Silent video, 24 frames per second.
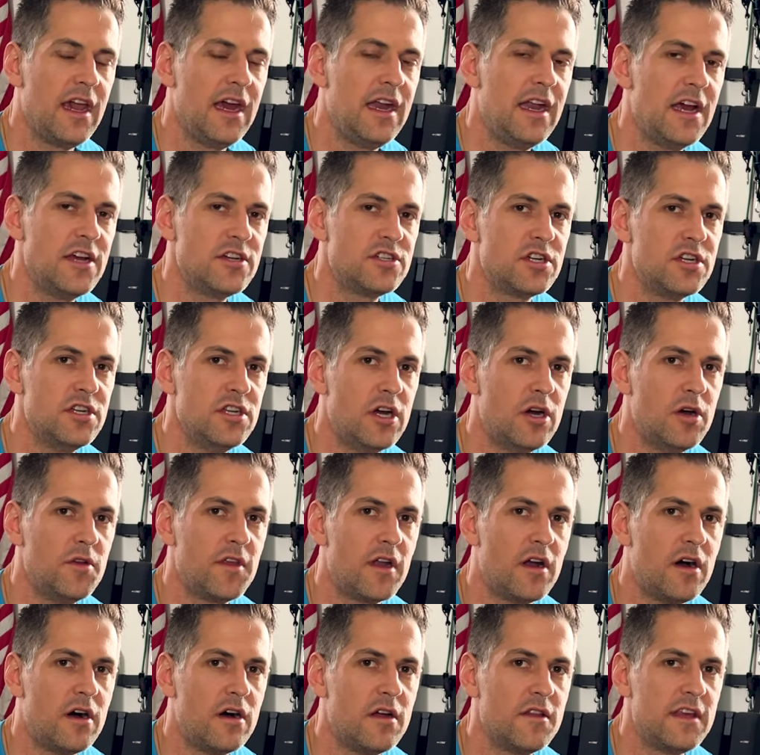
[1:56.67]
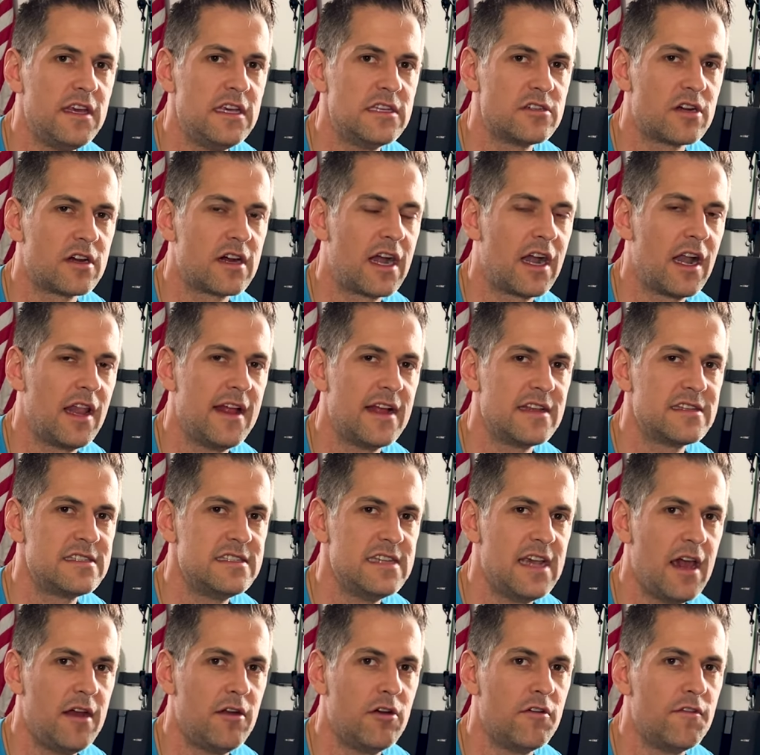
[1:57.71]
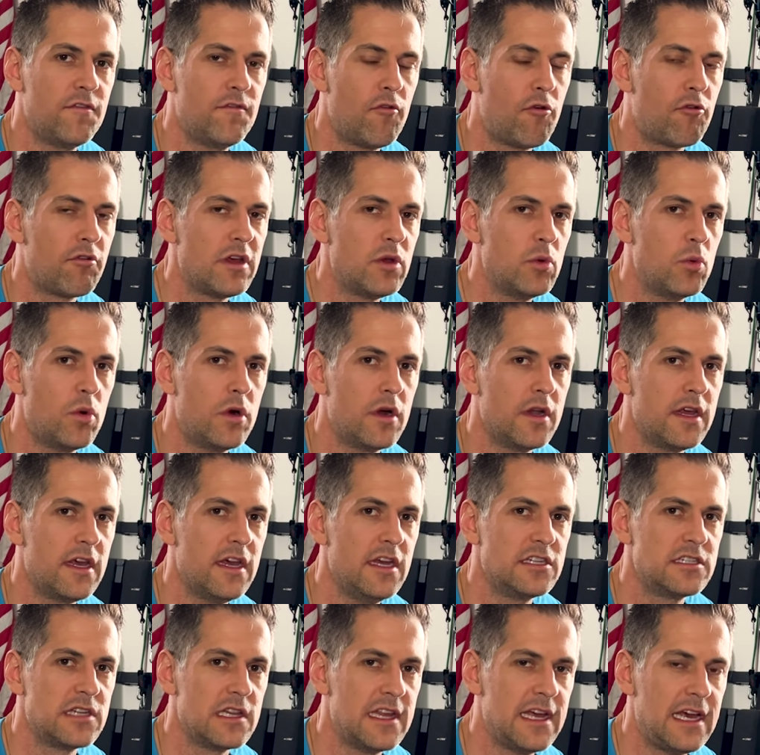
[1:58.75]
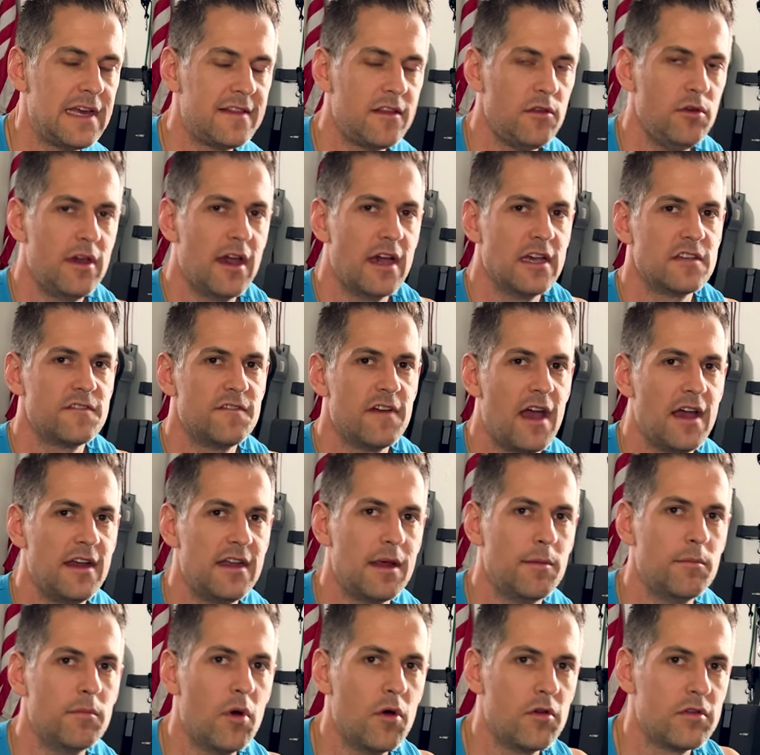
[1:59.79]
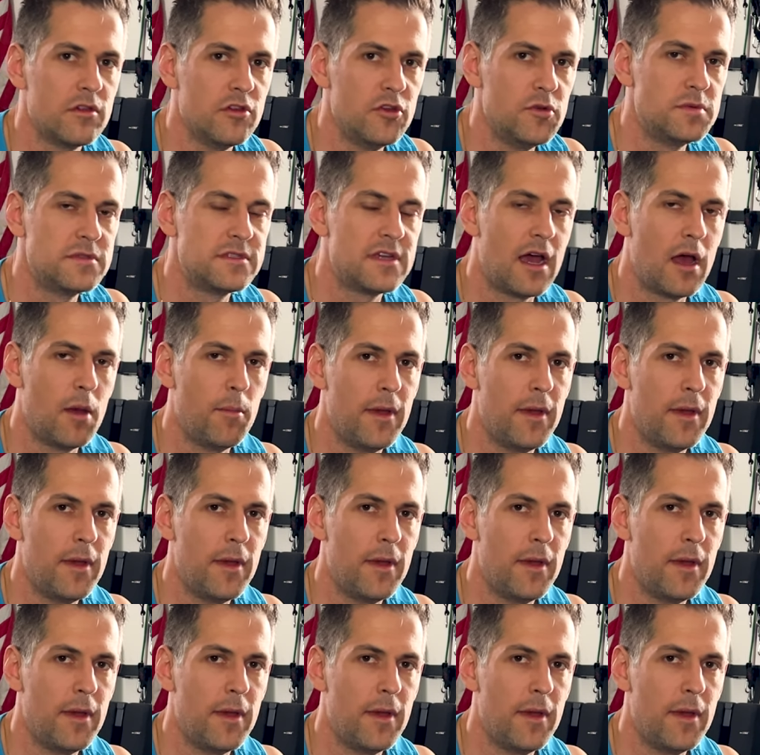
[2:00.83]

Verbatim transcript: And I should note that all these are kind of that standard 41 inch length that you guys find on most loop style